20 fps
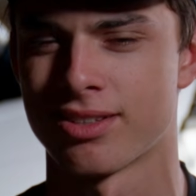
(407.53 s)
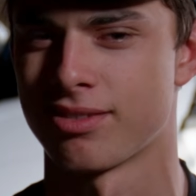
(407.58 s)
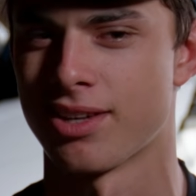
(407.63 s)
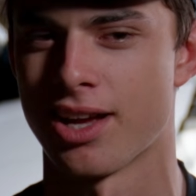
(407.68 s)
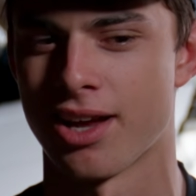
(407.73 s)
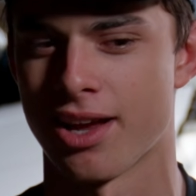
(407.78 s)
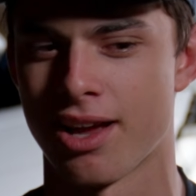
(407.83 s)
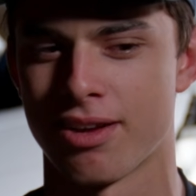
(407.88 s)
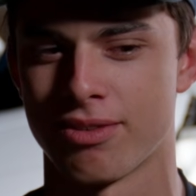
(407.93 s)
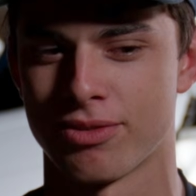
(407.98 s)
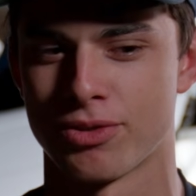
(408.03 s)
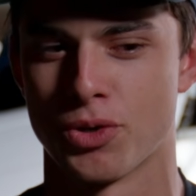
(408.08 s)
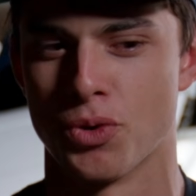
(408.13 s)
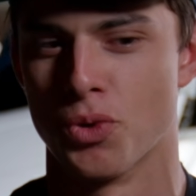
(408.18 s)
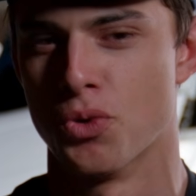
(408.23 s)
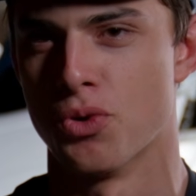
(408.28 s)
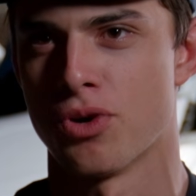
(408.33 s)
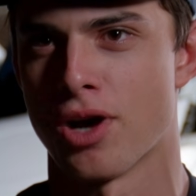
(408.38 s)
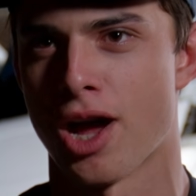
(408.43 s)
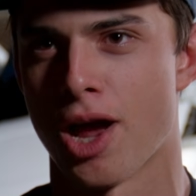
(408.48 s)
Like,
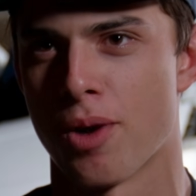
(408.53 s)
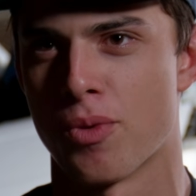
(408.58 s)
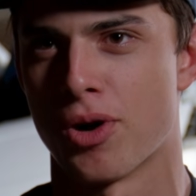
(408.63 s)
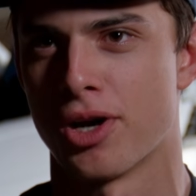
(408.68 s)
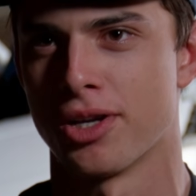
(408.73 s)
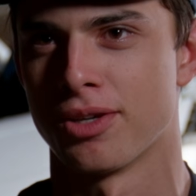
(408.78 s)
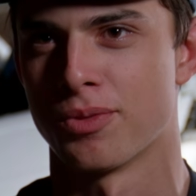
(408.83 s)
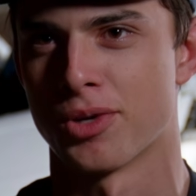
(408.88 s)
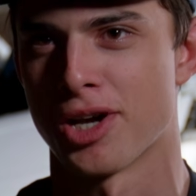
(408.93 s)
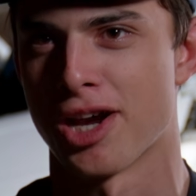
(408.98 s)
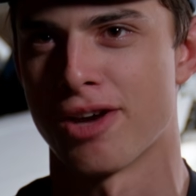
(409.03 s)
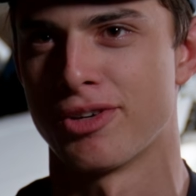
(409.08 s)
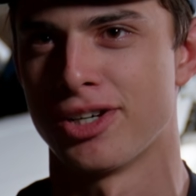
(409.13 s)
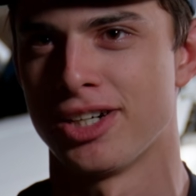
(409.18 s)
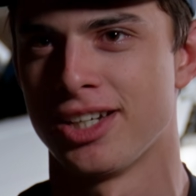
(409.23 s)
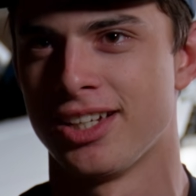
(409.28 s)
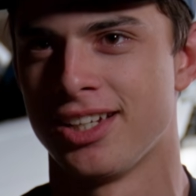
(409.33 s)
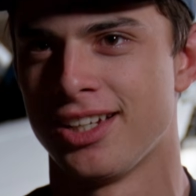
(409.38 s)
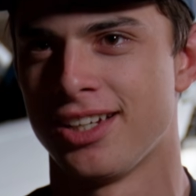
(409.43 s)
cool, I won, whatever.